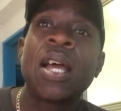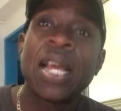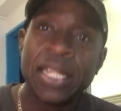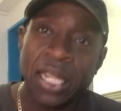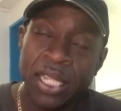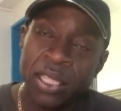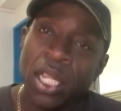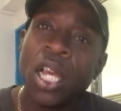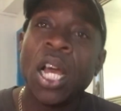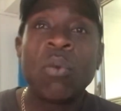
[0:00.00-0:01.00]
Hey guys,
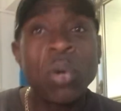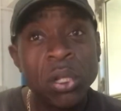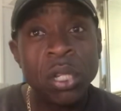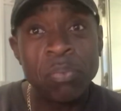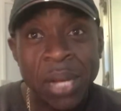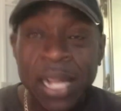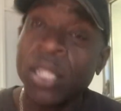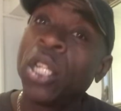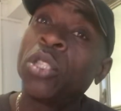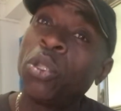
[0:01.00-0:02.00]
and welcome back
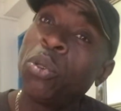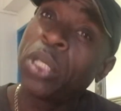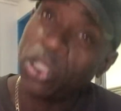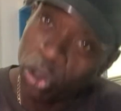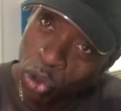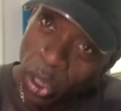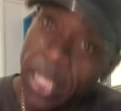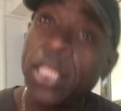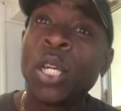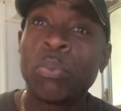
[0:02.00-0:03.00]
to
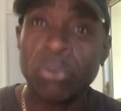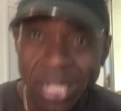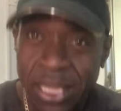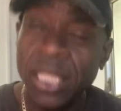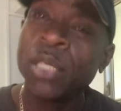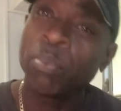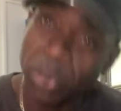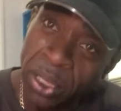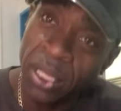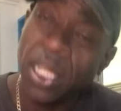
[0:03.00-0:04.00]
Destroyed Brexit
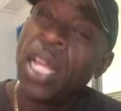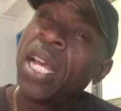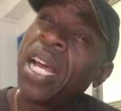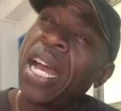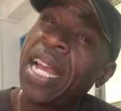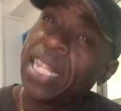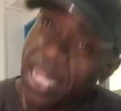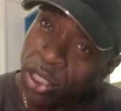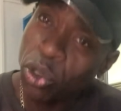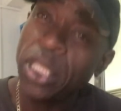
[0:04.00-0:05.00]
Britain, a
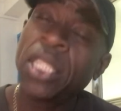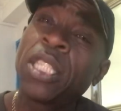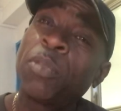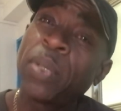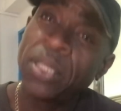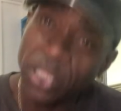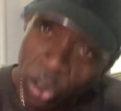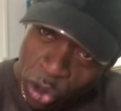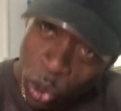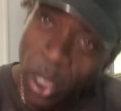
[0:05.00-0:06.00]
country that has been
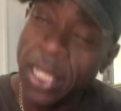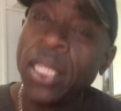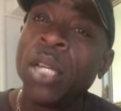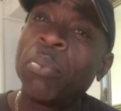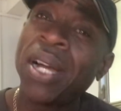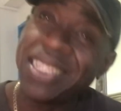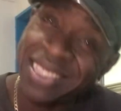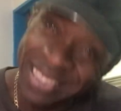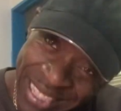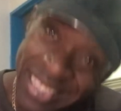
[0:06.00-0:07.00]
destroyed by its
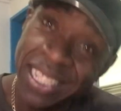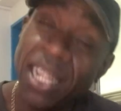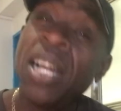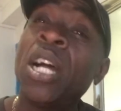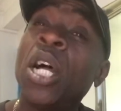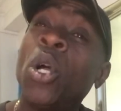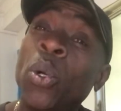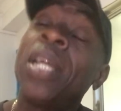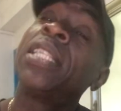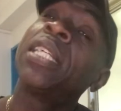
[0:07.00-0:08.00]
leader who
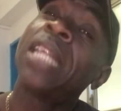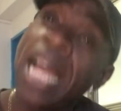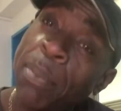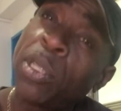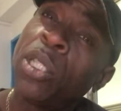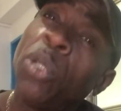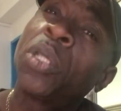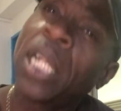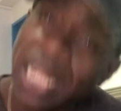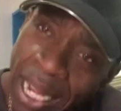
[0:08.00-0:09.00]
is an absolute
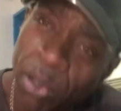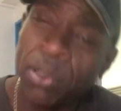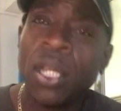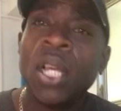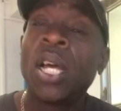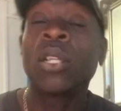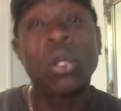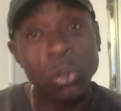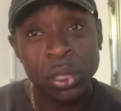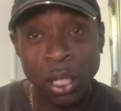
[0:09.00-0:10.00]
clown. And
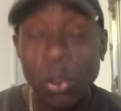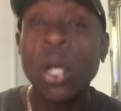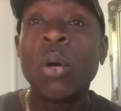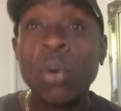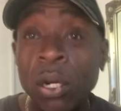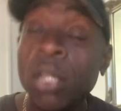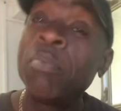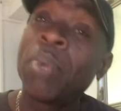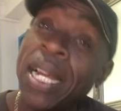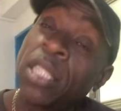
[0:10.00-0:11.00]
also, welcome
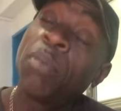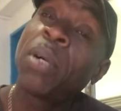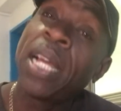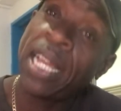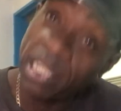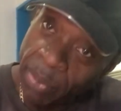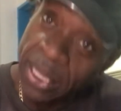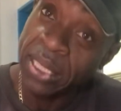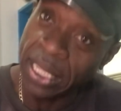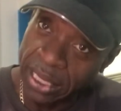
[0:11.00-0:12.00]
back to By Any Means
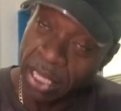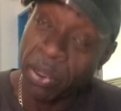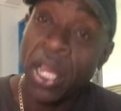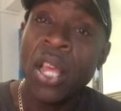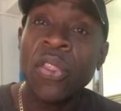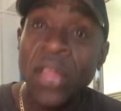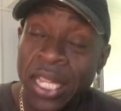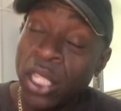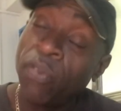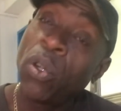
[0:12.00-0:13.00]
Necessary. Thank
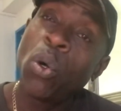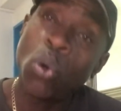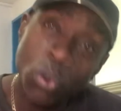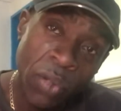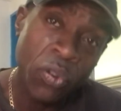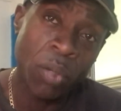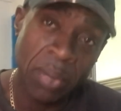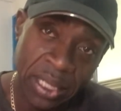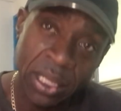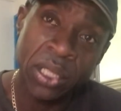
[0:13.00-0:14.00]
you for all of your
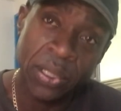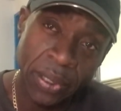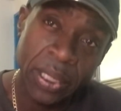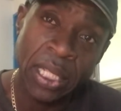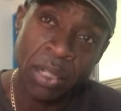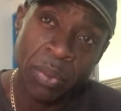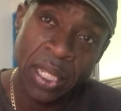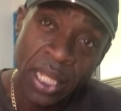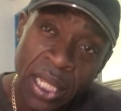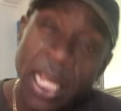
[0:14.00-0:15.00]
messages that you sent me,
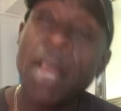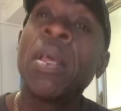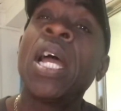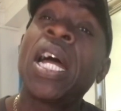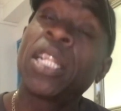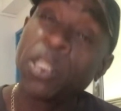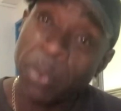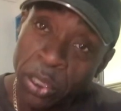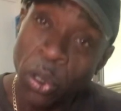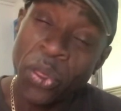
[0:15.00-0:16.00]
yeah, and a
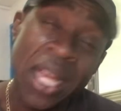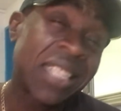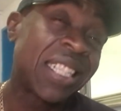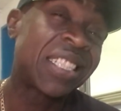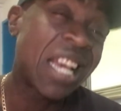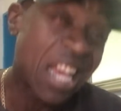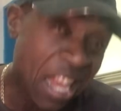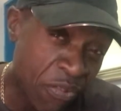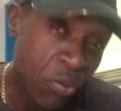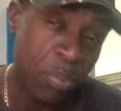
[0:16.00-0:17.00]
special thanks here to
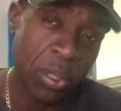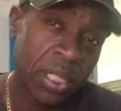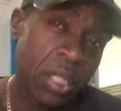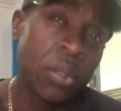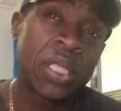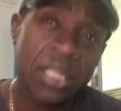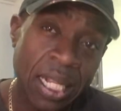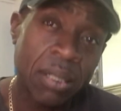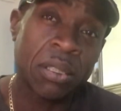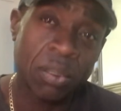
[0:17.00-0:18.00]
everybody who has
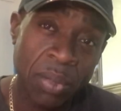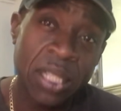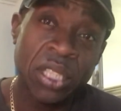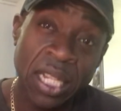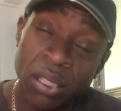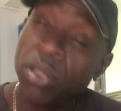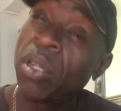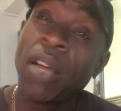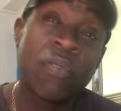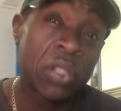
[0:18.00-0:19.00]
signed up to my channel.
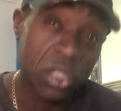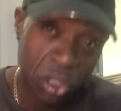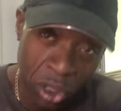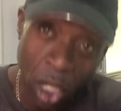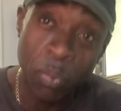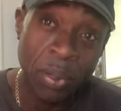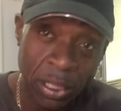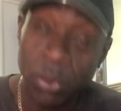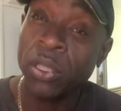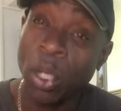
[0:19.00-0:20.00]
I feel so blessed
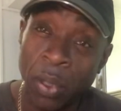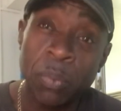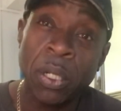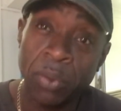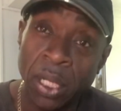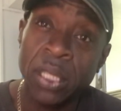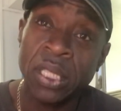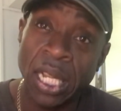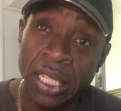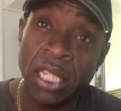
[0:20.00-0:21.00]
with so much people that have
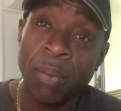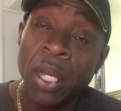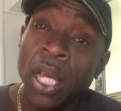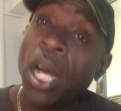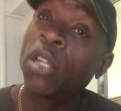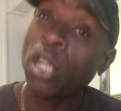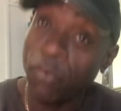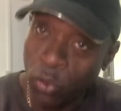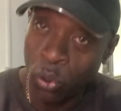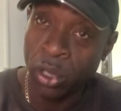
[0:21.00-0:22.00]
signed up. I'll go
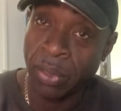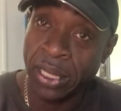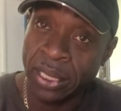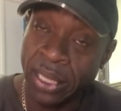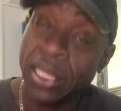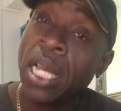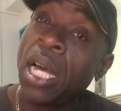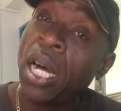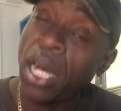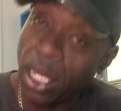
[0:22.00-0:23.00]
through all the messages,
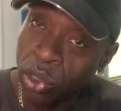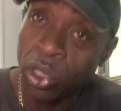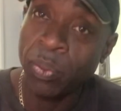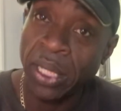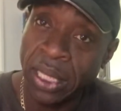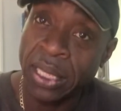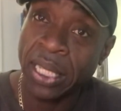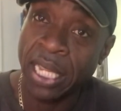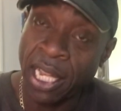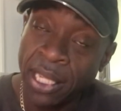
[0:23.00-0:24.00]
I'll answer as many as I
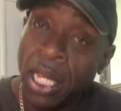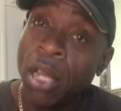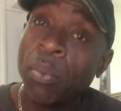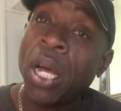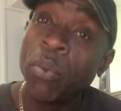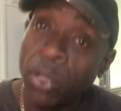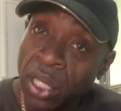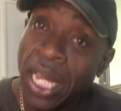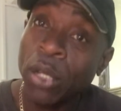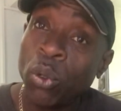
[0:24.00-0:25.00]
can, but I will
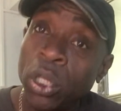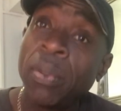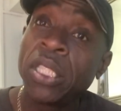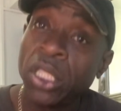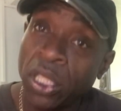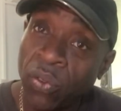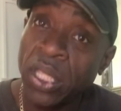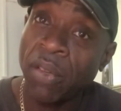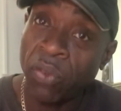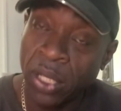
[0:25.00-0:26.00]
like all the messages for
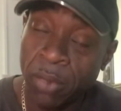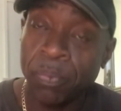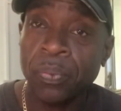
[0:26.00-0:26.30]
definite.